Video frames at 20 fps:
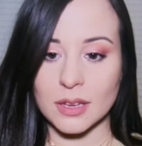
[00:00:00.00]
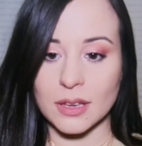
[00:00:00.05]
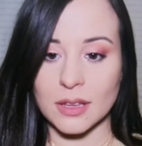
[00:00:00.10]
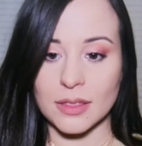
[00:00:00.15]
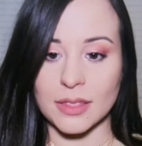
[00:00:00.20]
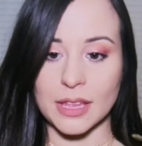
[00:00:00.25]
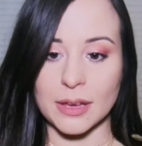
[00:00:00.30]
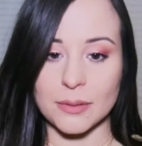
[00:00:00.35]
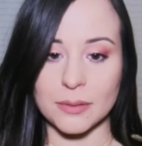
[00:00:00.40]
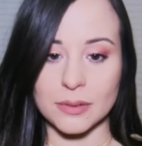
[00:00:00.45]

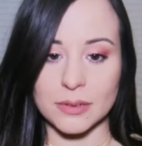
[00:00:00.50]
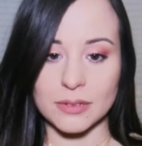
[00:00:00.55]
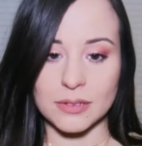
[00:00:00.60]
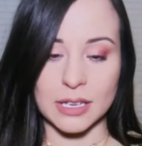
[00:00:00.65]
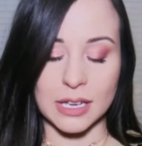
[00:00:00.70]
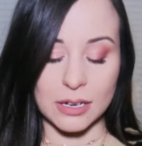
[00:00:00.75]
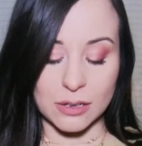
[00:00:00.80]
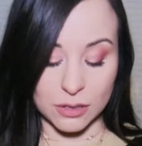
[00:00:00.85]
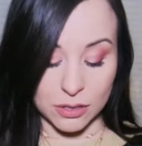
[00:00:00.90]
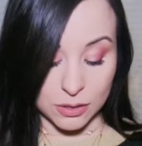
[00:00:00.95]
they were,
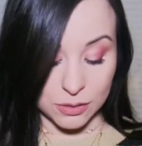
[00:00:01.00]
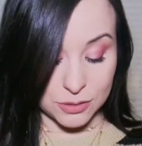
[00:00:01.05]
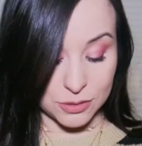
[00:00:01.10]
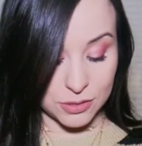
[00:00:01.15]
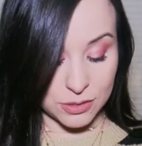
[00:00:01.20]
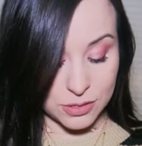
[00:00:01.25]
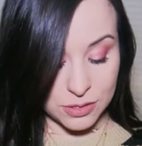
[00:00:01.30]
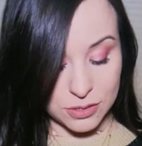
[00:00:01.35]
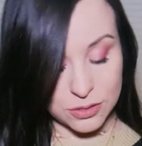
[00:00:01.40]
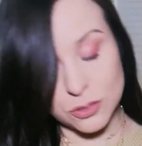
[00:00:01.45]
I don't know, it was
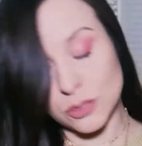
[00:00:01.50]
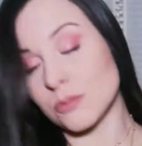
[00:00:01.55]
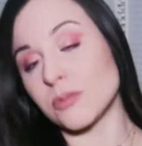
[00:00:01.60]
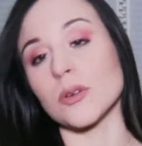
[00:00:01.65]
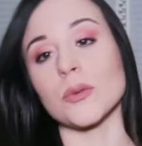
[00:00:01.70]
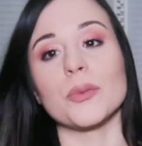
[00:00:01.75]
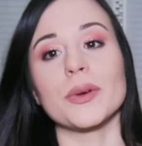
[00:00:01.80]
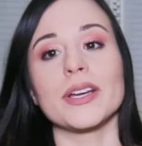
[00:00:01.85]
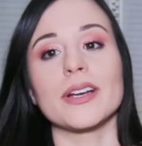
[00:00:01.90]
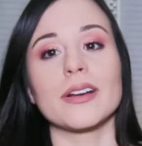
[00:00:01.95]
just
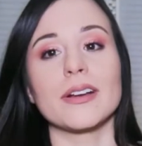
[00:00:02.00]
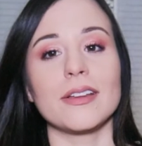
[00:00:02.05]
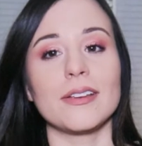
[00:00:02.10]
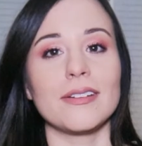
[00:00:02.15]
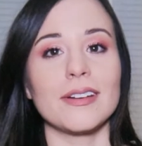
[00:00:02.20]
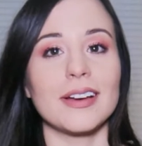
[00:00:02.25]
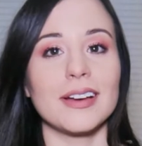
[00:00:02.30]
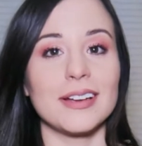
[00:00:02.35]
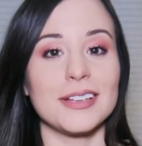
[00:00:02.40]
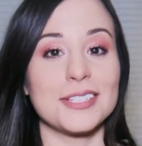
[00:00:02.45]
super weird, you
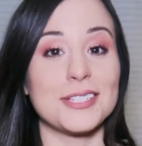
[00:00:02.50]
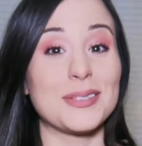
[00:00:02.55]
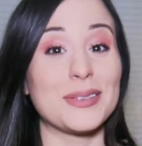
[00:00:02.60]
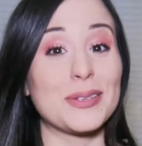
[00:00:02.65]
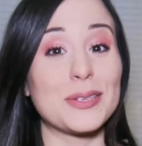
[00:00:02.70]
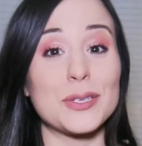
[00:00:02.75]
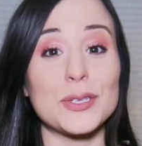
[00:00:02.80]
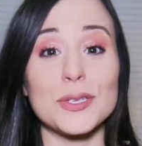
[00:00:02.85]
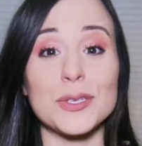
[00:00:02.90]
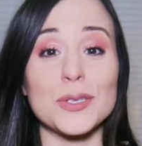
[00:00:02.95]
guys. It's
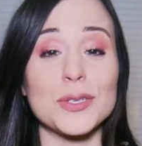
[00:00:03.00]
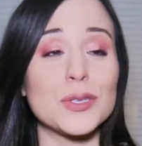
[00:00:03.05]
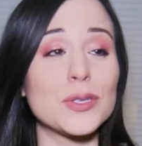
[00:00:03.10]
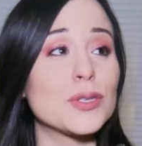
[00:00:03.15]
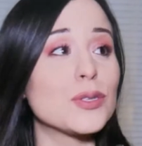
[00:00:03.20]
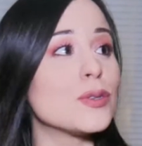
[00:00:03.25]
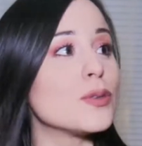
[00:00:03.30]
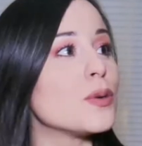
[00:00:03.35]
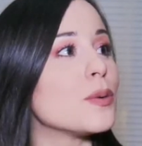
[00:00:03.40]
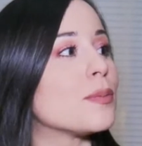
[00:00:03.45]

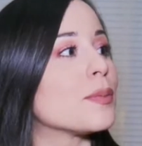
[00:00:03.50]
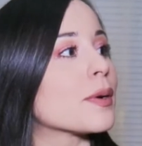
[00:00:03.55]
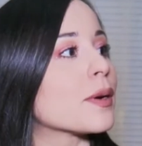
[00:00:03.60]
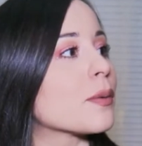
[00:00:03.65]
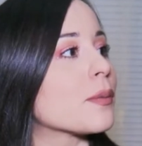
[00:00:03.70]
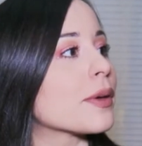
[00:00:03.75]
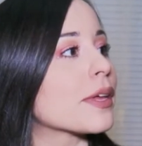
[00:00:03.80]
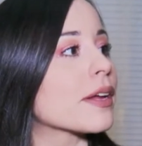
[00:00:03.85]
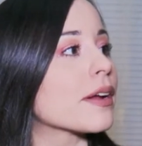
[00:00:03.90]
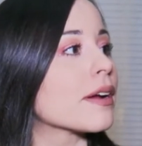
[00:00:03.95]

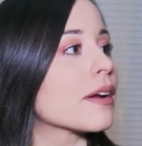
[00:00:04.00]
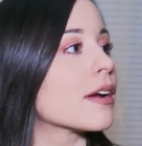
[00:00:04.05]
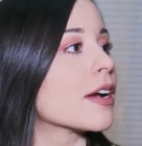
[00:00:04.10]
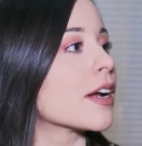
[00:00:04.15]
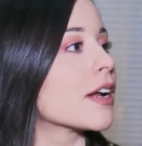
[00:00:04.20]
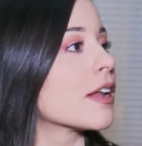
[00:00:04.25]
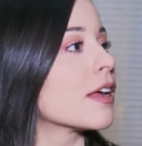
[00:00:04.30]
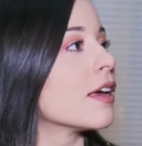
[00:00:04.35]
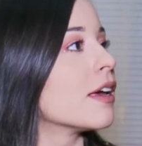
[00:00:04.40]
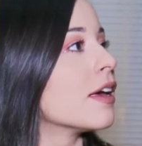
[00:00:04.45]
super
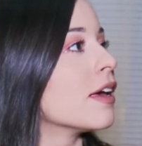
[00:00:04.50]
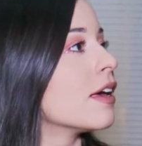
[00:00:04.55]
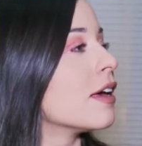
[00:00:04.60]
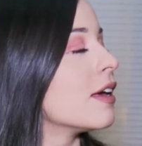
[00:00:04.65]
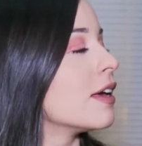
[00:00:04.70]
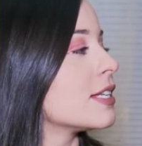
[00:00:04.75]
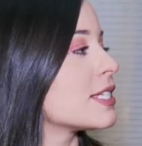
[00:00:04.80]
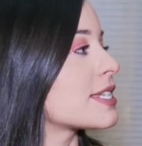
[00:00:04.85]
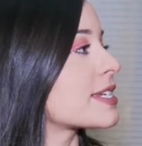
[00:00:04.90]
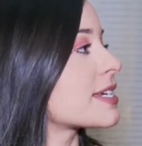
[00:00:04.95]
weird. It's